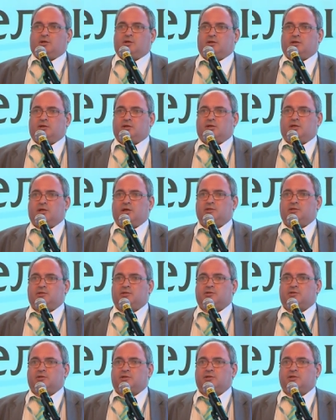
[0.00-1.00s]
uh,
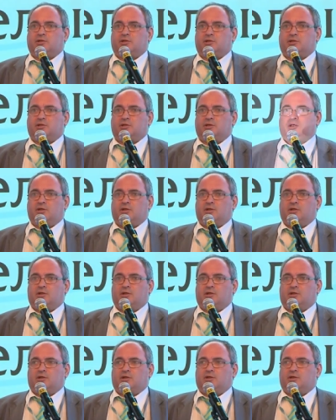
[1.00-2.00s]
cancer,
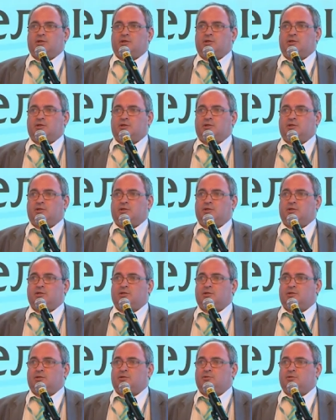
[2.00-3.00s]
uh,
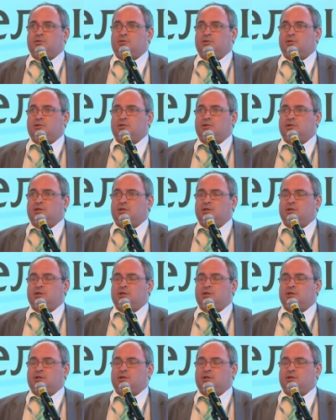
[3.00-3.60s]
uh,